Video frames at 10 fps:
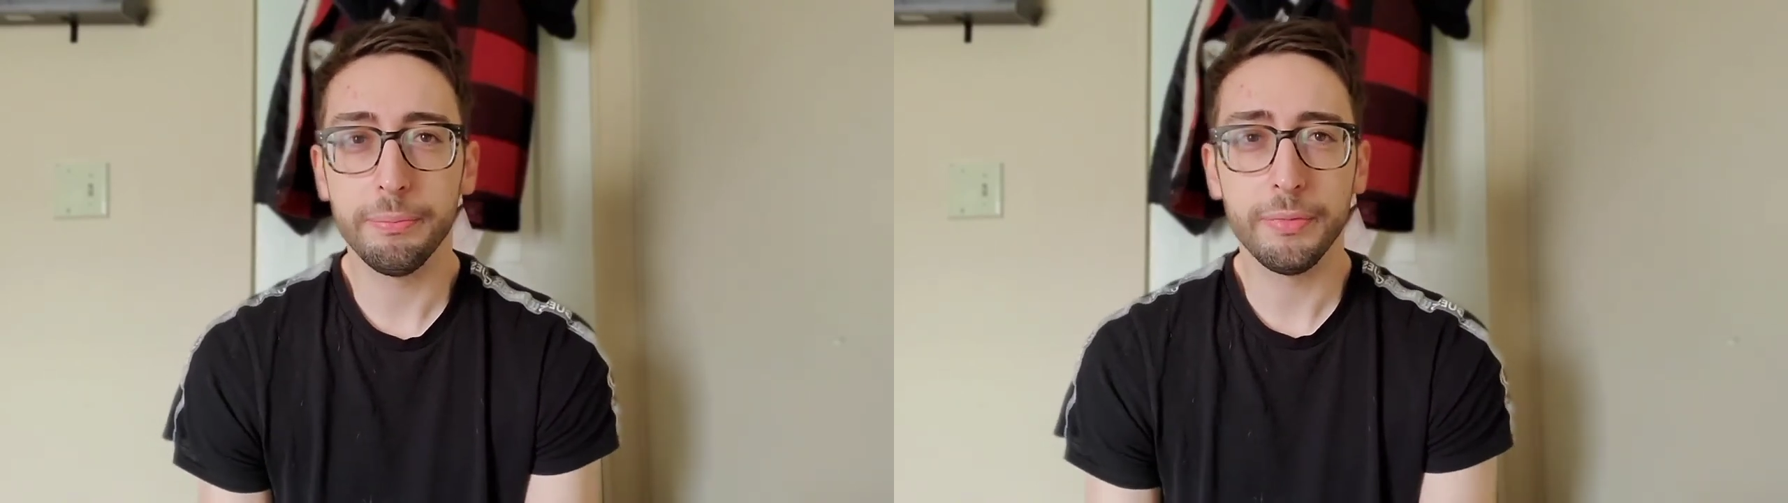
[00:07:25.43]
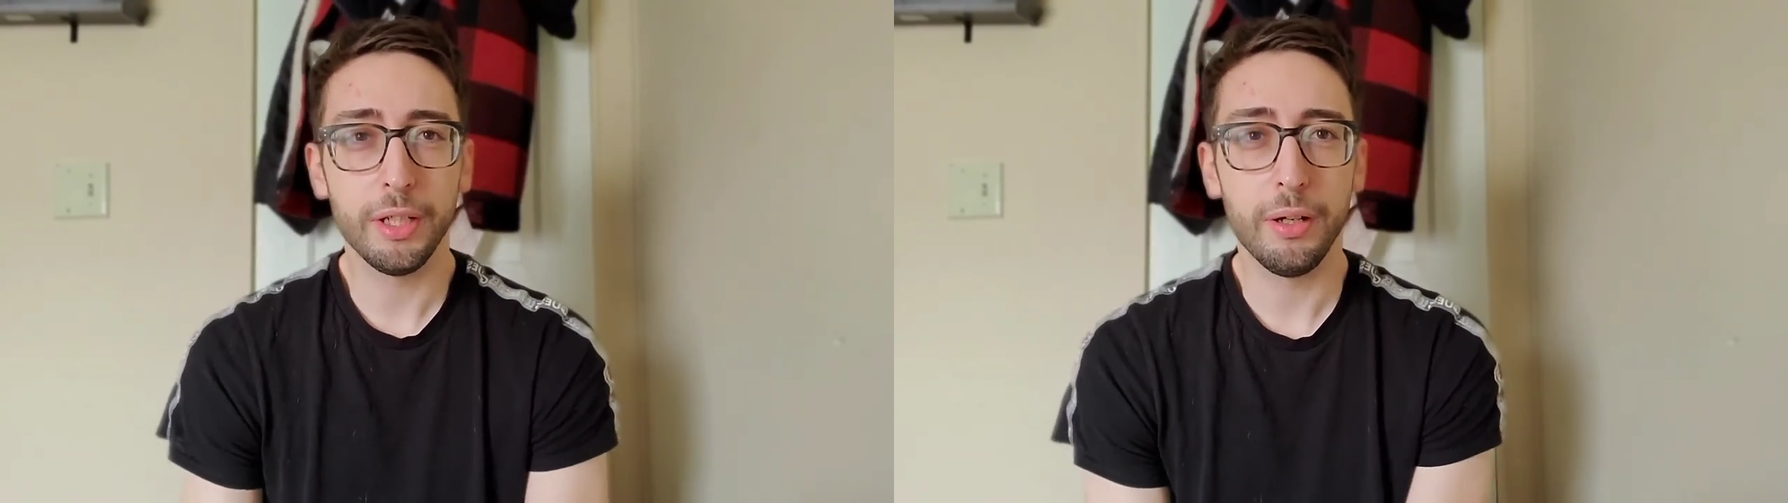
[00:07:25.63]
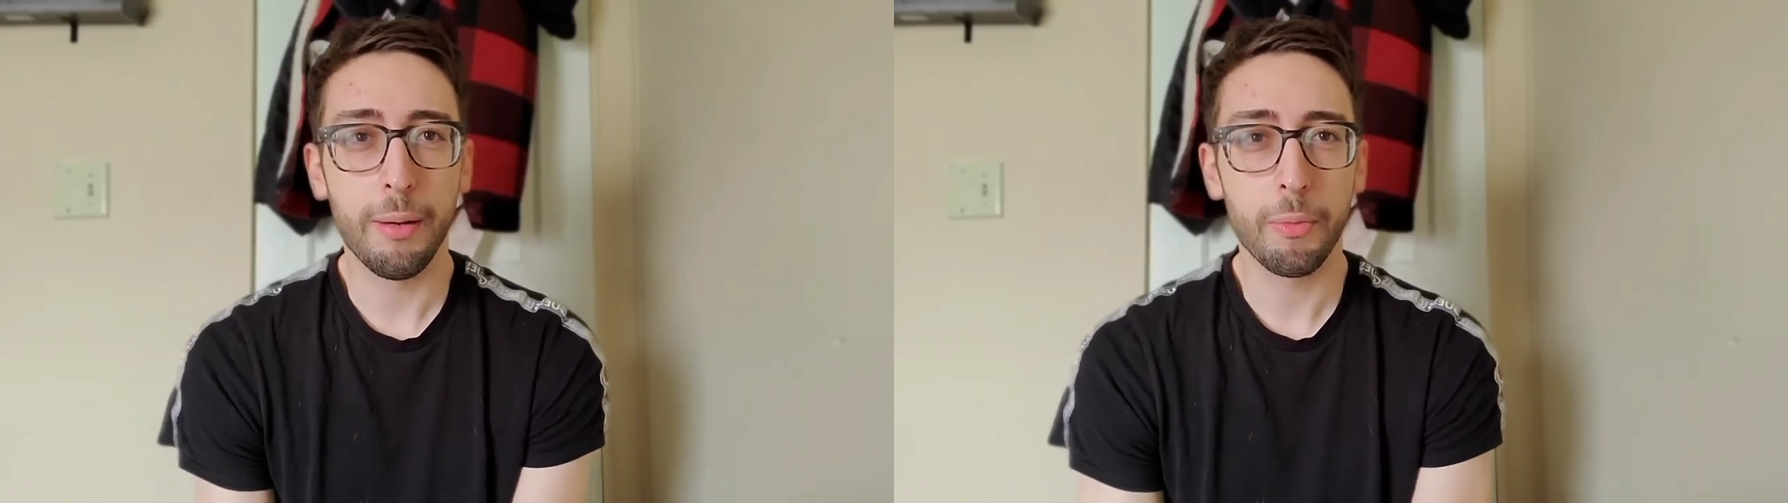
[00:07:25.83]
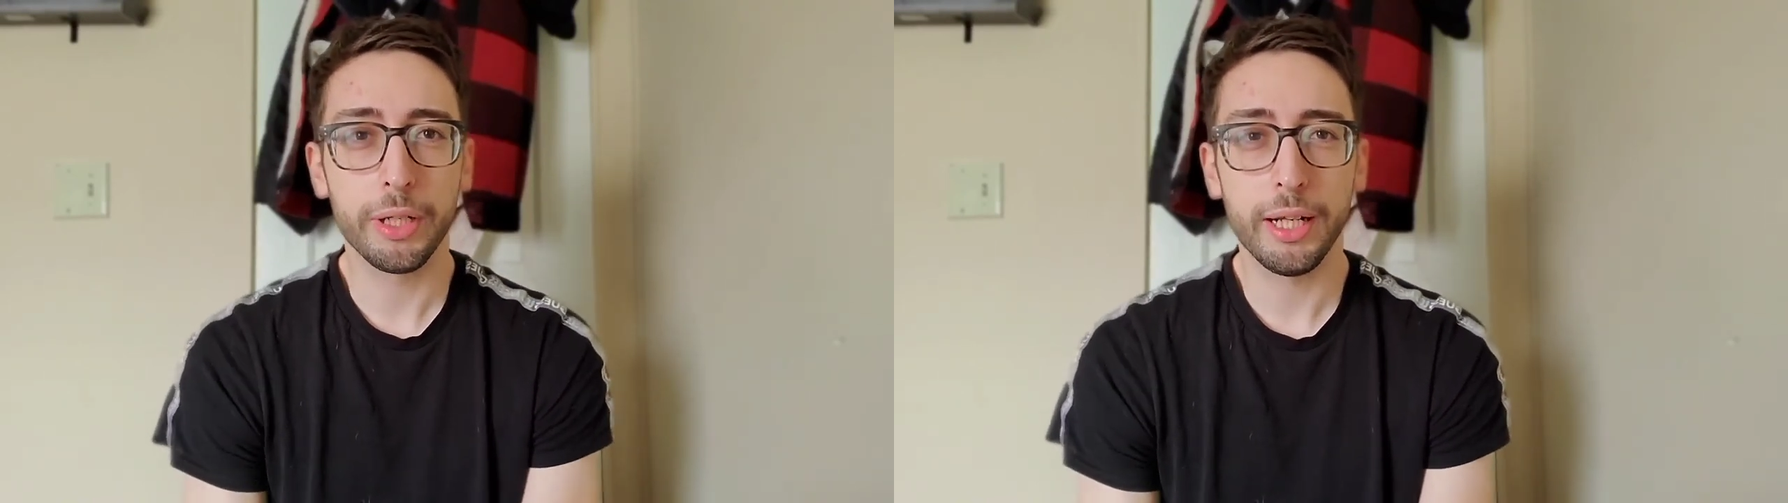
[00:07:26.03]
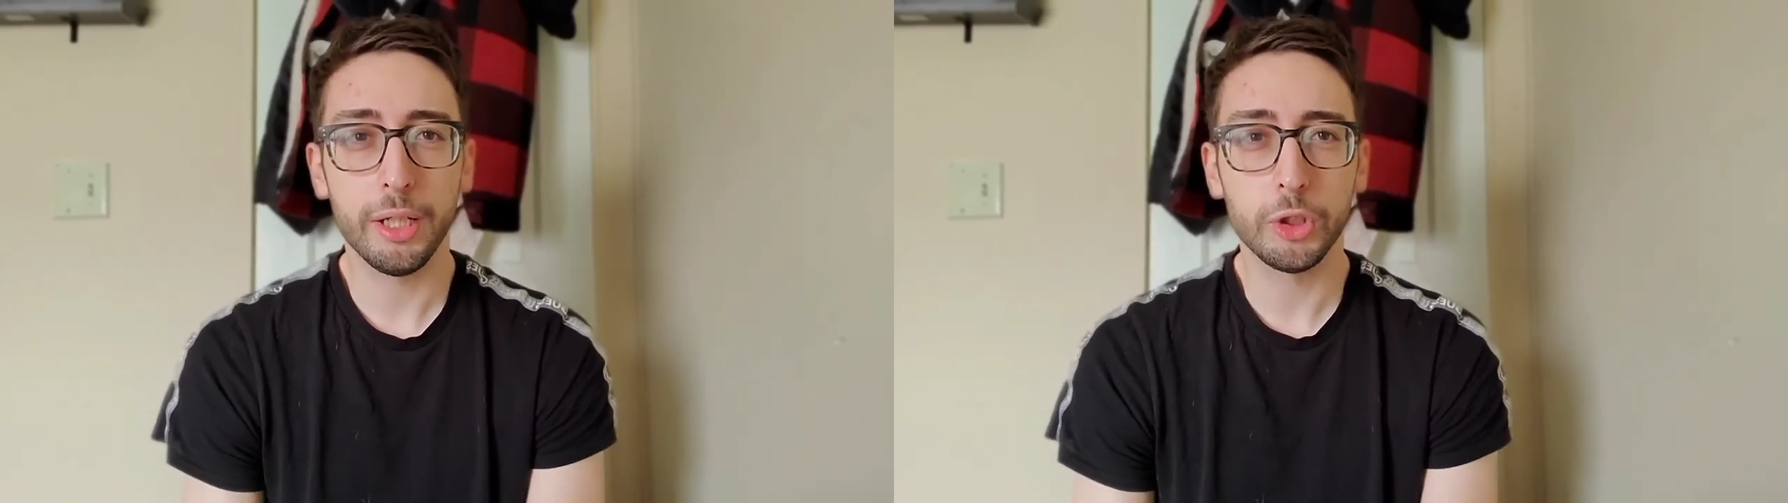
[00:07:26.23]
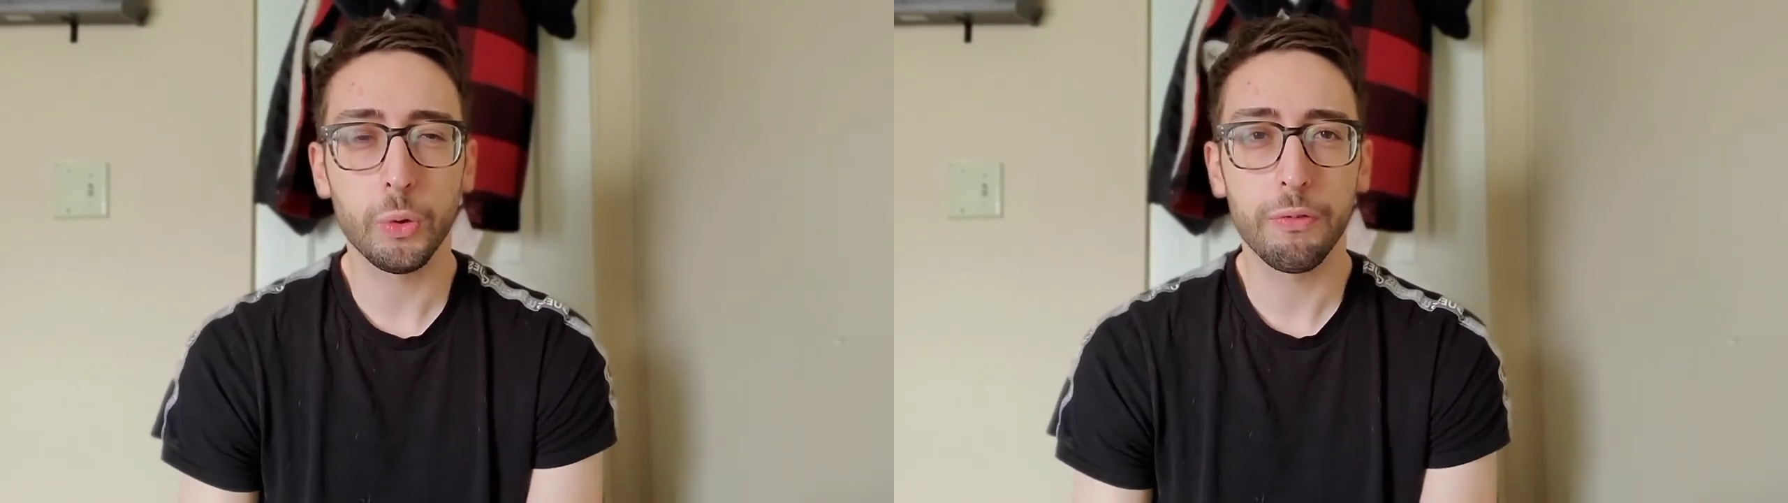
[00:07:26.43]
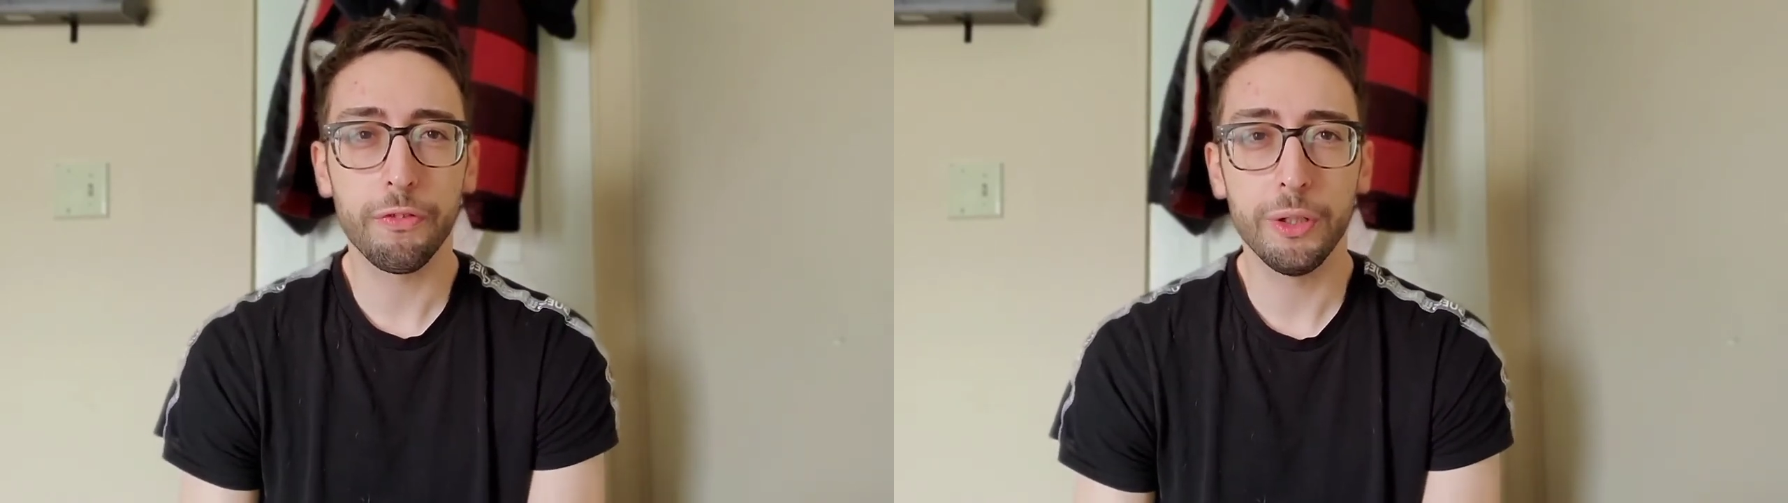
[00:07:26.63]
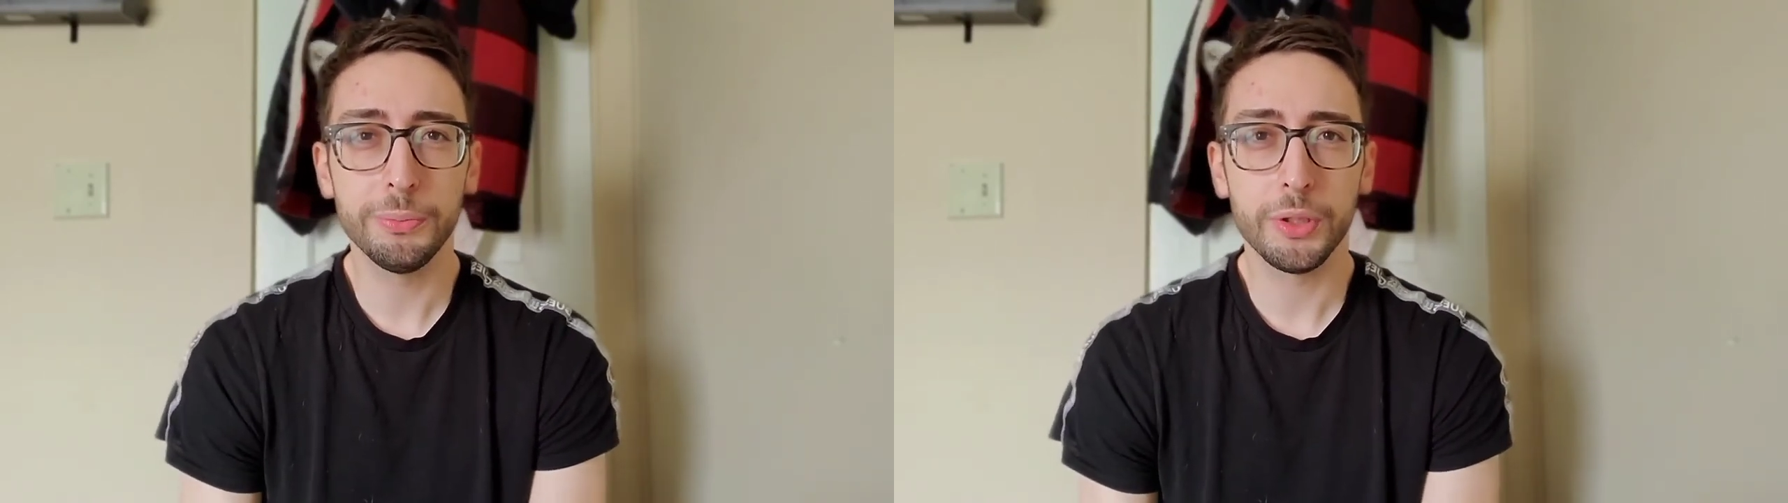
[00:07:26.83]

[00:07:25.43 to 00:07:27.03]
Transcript: you know, I'm working on a short film,